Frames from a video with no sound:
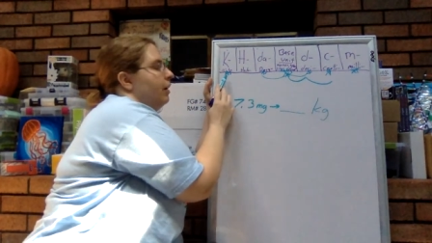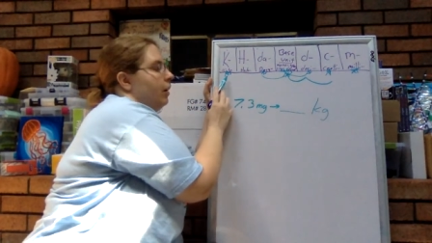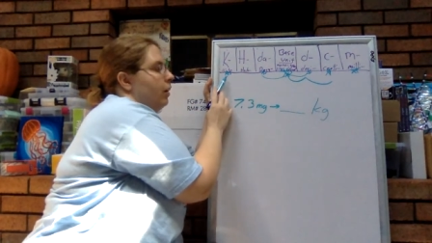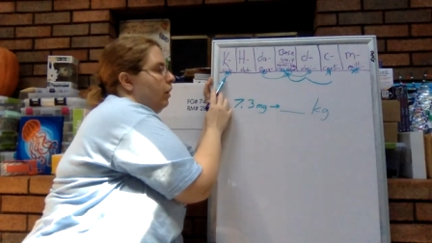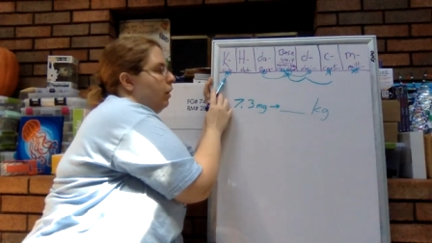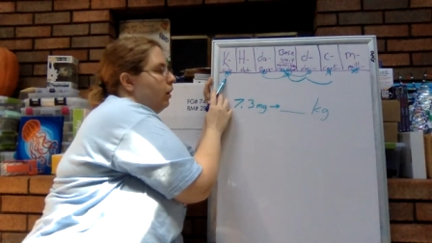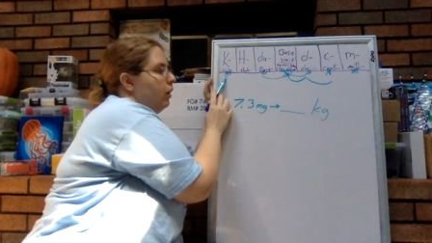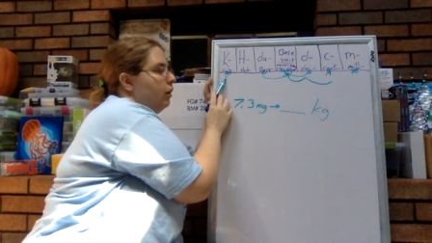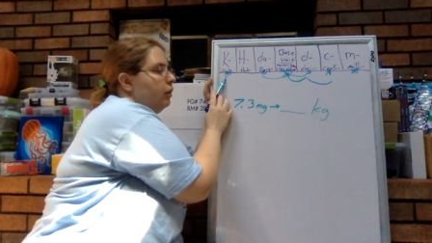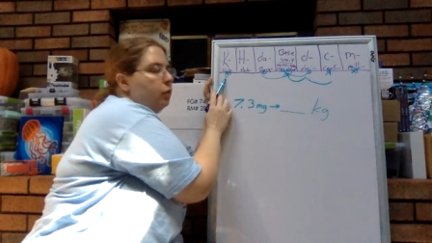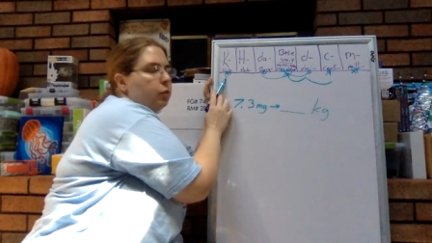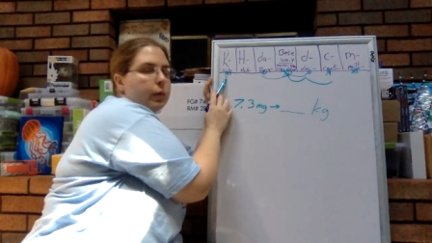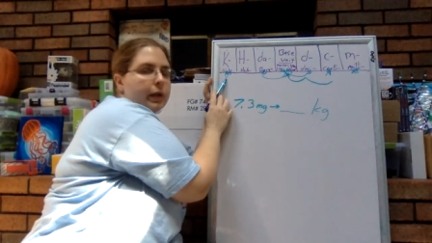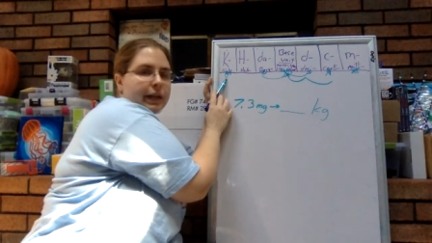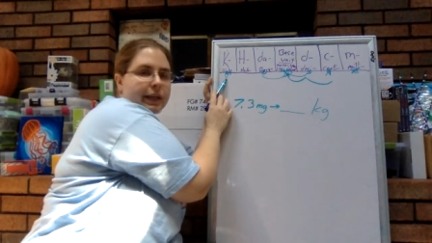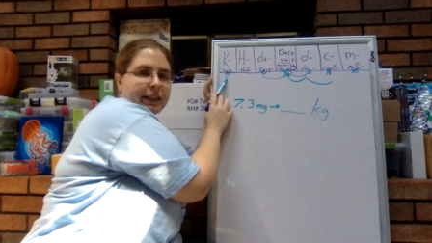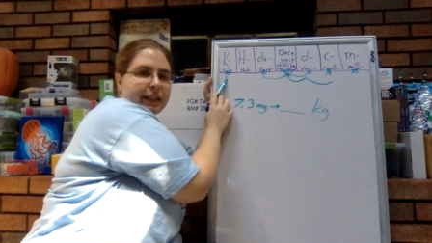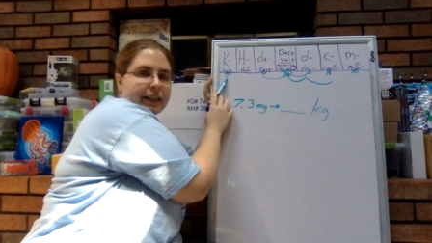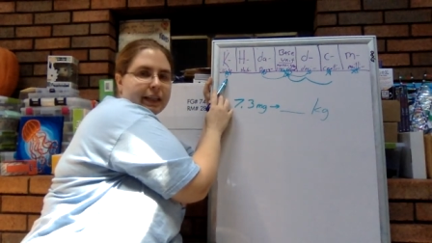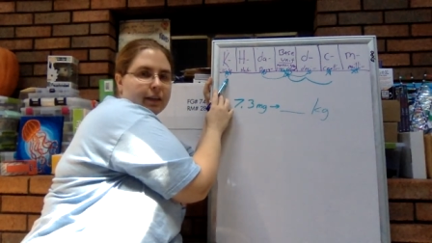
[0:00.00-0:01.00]
all the way
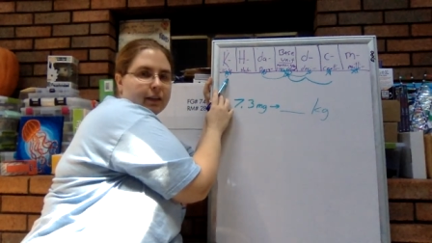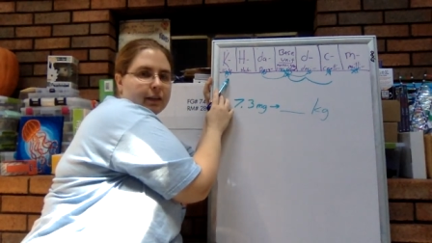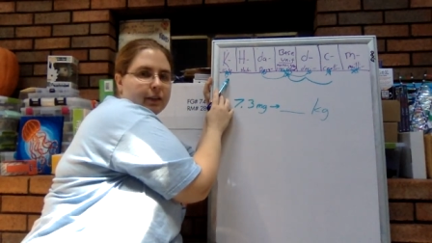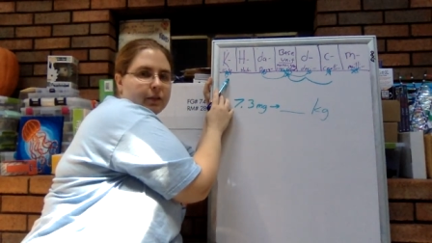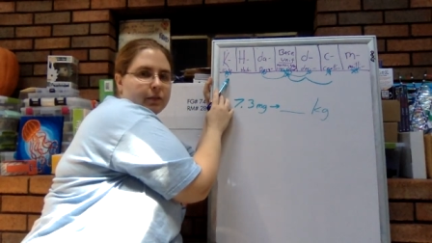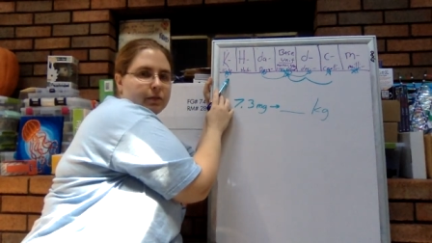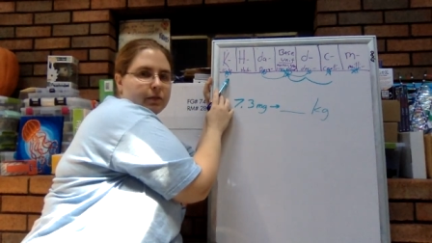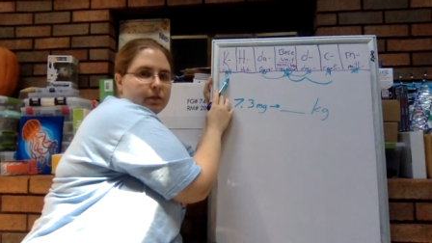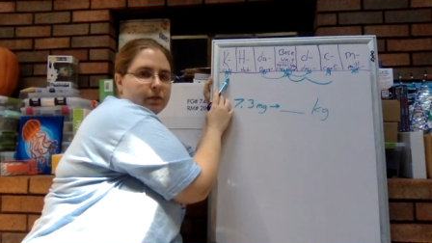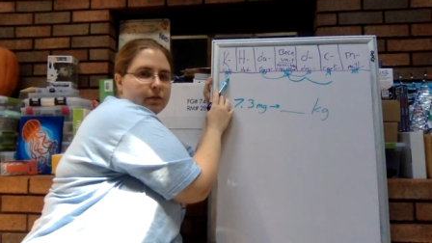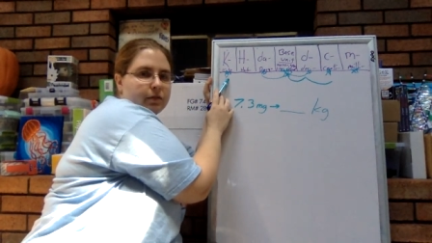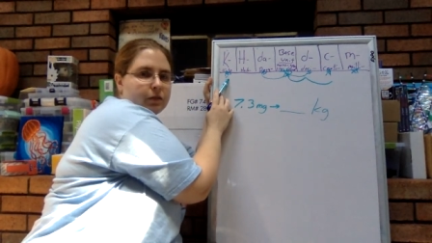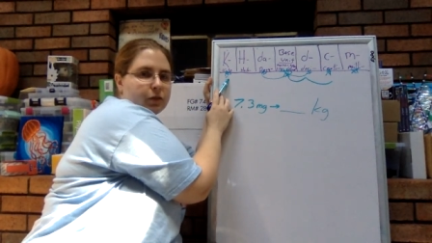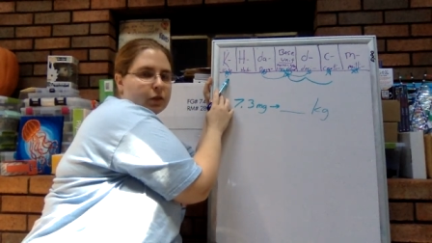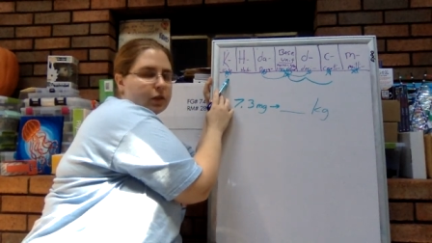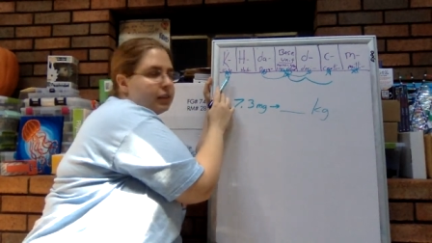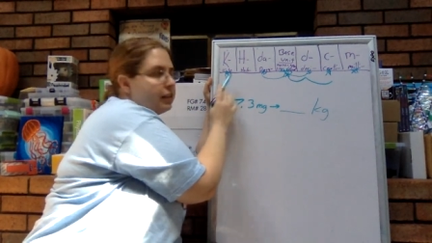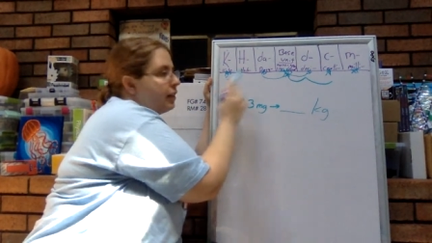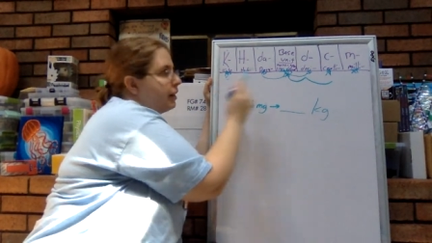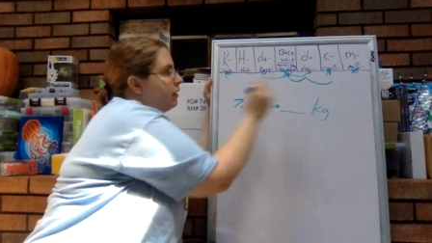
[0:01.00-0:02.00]
to kilo.
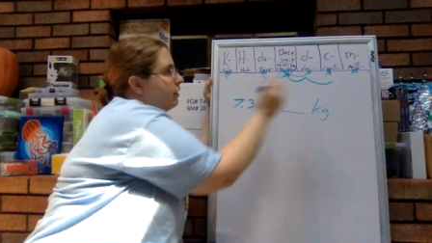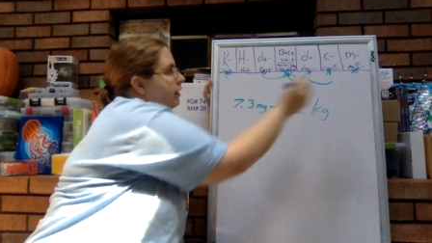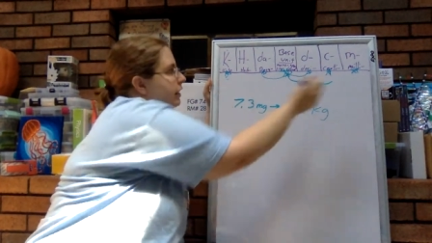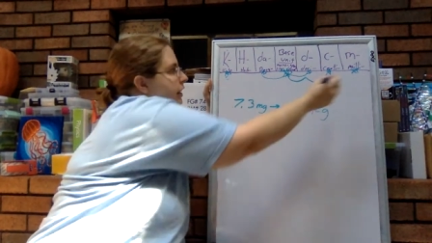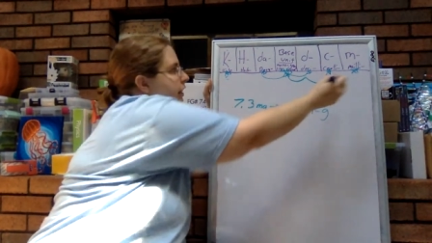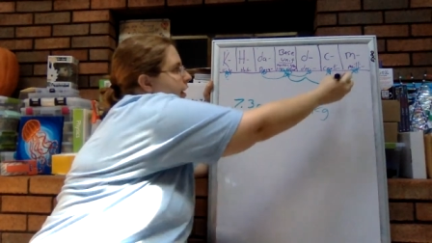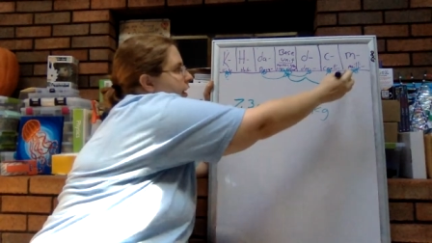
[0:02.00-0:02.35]
So let's take a look at